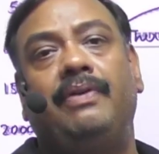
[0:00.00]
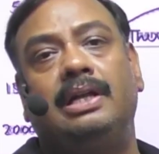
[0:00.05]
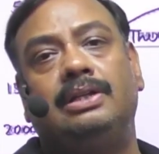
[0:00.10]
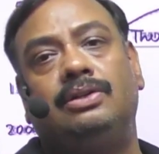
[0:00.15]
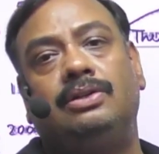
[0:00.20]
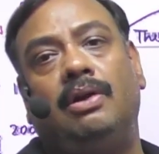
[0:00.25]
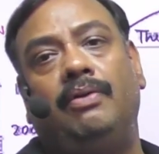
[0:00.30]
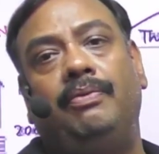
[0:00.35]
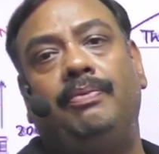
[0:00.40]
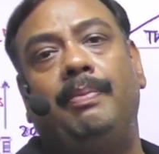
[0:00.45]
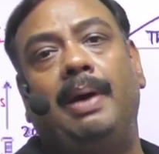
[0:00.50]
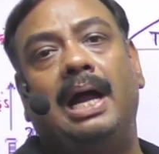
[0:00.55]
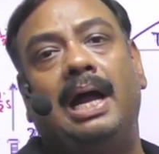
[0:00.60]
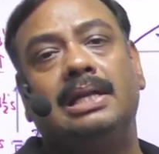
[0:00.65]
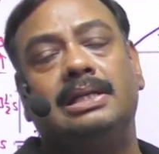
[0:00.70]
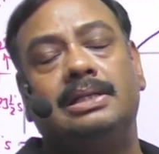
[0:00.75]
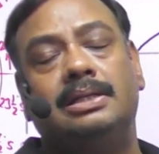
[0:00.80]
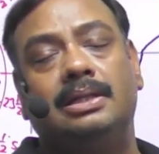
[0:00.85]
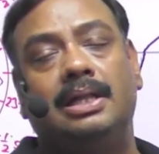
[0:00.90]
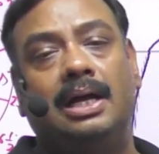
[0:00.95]
of March
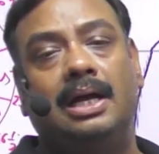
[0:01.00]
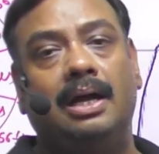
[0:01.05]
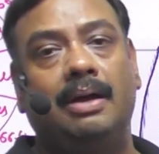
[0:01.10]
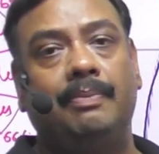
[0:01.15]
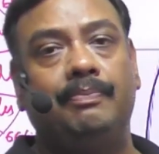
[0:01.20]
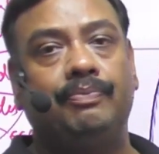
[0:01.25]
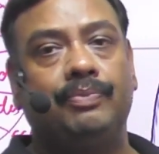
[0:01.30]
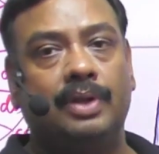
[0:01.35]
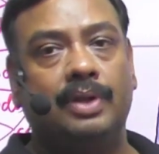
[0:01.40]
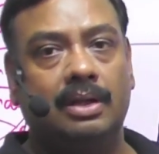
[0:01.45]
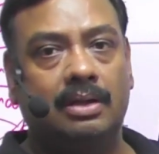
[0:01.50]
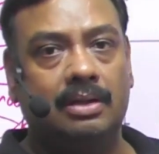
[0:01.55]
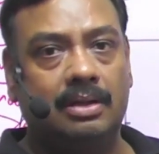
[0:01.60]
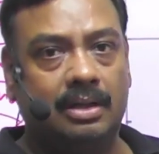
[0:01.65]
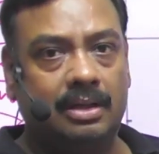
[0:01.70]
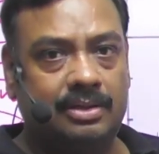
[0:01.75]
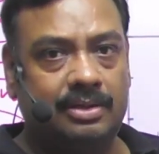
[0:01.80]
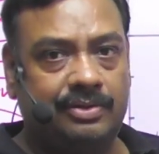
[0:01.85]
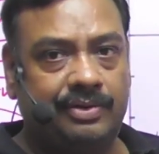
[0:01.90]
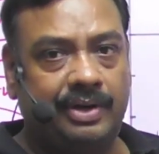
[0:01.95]
the
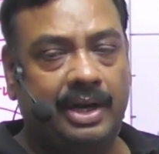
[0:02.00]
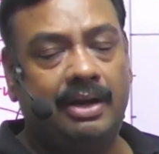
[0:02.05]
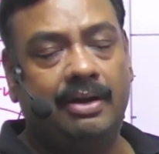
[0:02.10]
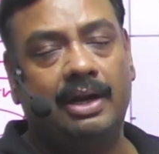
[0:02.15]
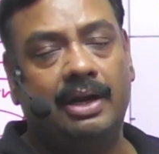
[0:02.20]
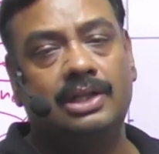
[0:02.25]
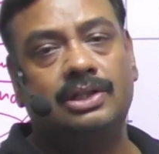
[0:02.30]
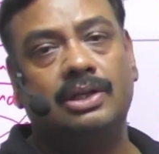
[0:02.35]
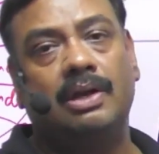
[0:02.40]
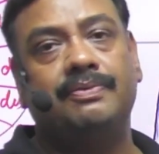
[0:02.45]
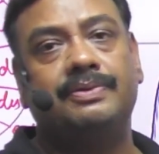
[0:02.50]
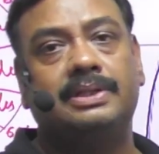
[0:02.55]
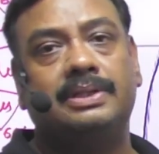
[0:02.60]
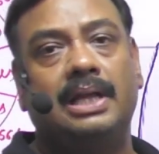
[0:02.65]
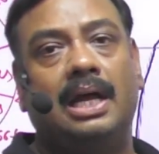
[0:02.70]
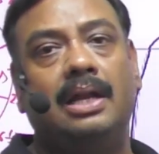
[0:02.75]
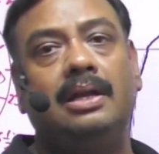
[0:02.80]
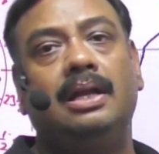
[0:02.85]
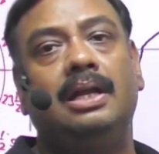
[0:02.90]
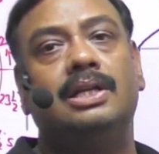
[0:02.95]
straight rays of
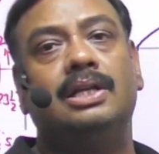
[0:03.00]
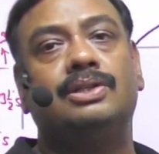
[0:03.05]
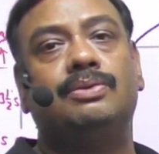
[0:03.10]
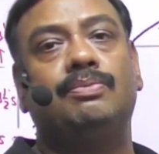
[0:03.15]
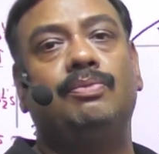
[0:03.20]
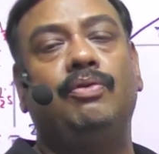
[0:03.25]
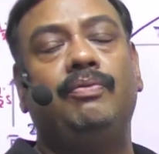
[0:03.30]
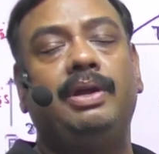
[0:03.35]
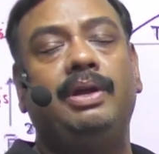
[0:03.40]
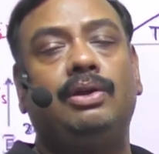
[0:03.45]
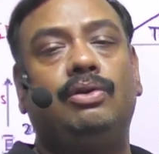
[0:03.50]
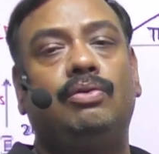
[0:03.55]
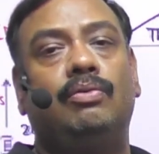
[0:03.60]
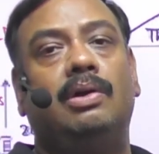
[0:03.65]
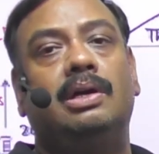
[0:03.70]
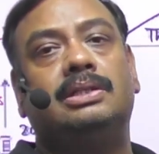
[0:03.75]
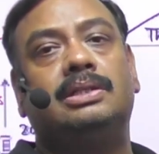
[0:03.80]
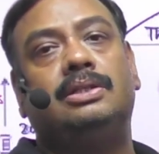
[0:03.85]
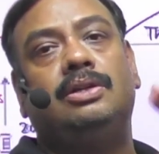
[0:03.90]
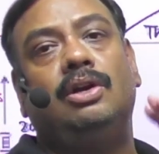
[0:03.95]
sun is moving
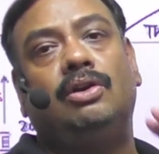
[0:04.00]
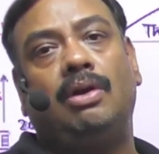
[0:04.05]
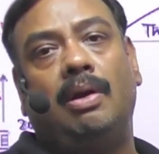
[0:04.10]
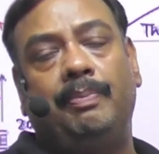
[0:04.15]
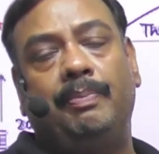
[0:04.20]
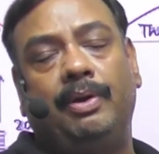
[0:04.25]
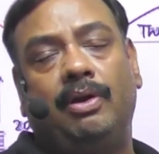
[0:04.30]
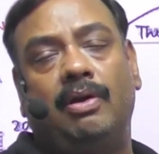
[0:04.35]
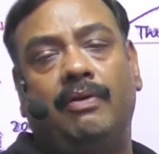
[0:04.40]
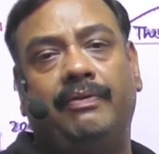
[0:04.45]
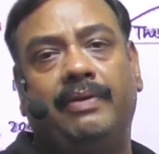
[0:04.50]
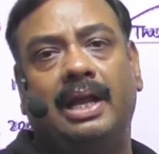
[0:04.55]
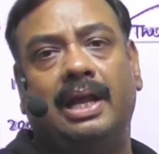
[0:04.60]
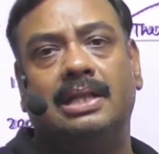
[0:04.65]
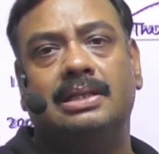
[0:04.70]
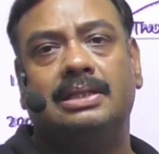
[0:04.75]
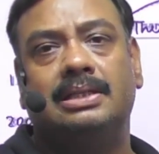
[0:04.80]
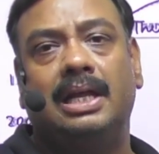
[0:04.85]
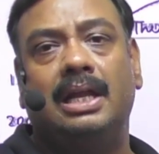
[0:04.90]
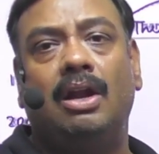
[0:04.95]
towards the Tropic of
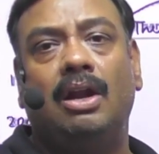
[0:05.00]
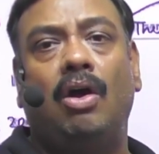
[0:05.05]
Cancer.